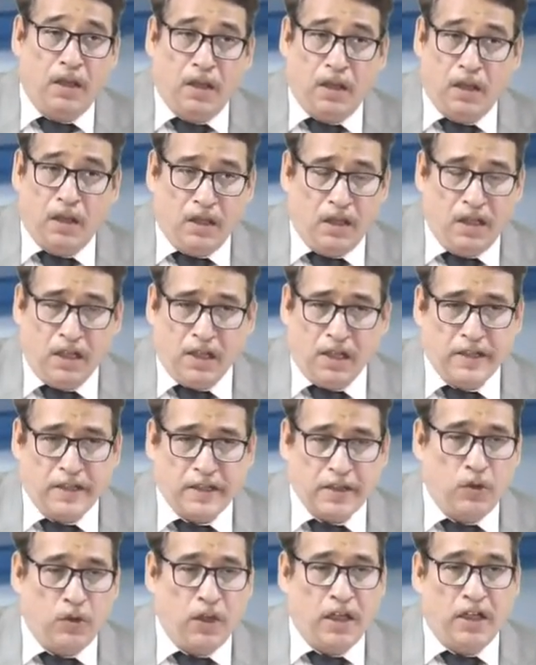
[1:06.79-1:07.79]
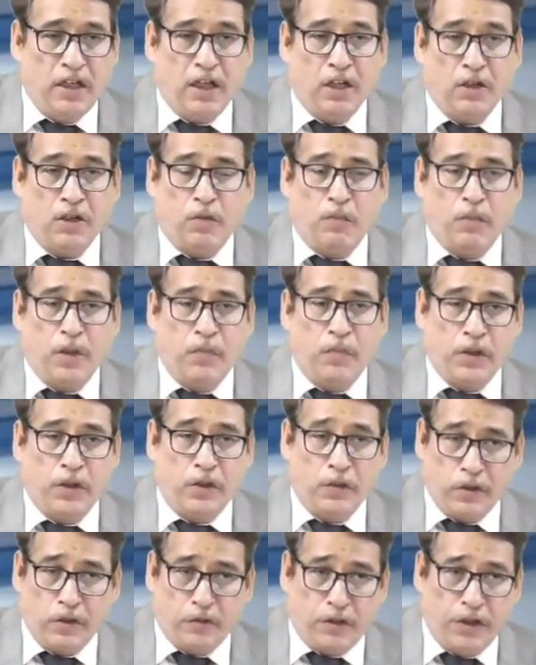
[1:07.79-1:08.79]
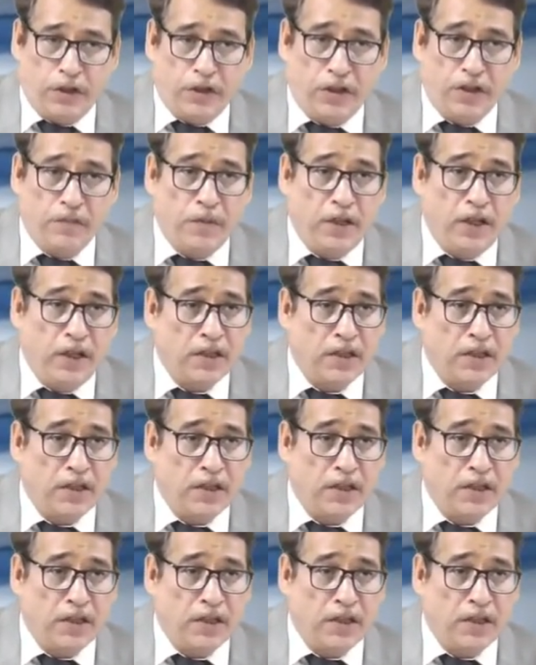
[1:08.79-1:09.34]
Needless to add that your paper is of 100 marks,